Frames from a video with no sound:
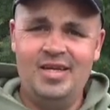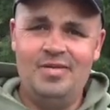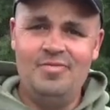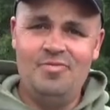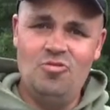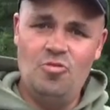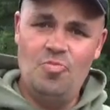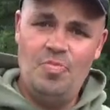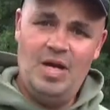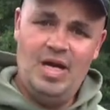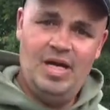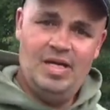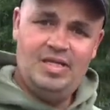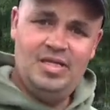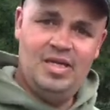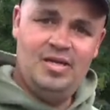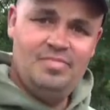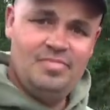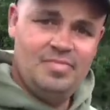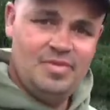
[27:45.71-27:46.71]
We're all packed
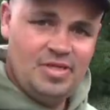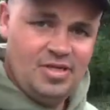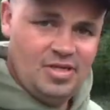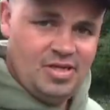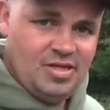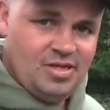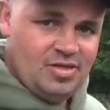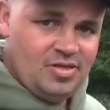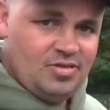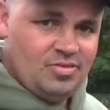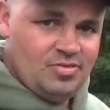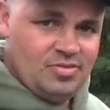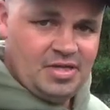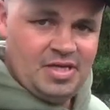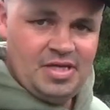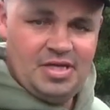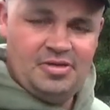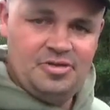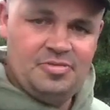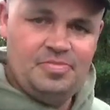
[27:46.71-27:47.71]
up. I've got all the
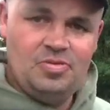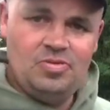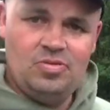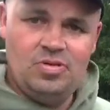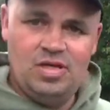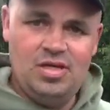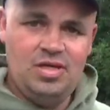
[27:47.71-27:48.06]
kit on the porter.